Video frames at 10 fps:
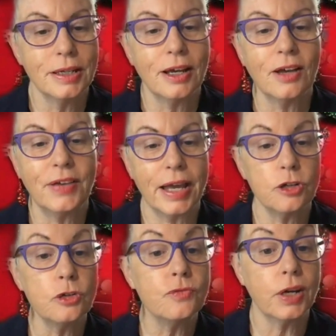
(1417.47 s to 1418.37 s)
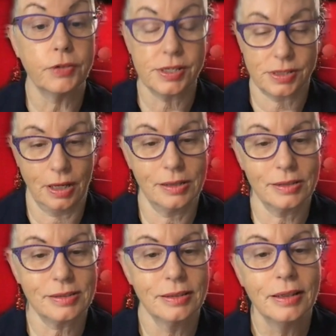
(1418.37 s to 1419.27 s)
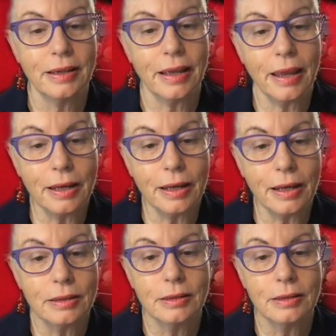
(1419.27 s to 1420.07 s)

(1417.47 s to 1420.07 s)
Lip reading: of how to do various things in